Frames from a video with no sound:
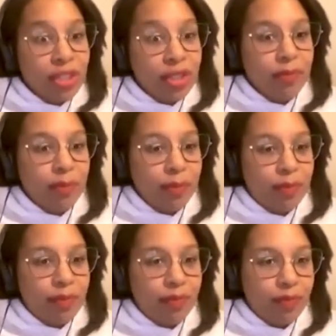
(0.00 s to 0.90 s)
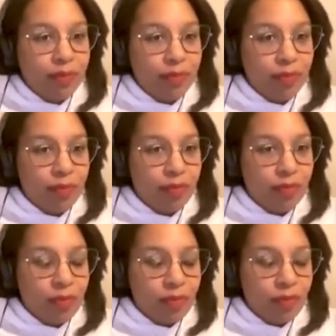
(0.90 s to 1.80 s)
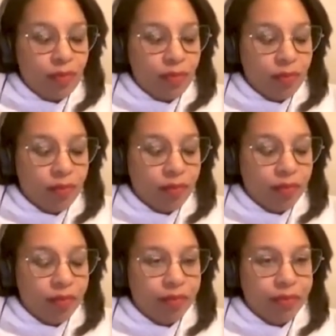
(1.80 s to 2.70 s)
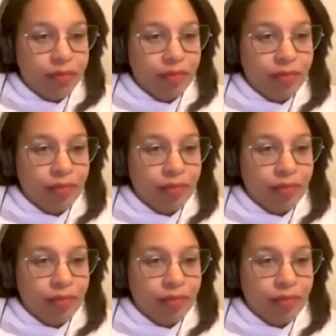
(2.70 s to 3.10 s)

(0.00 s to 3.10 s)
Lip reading: (not speaking)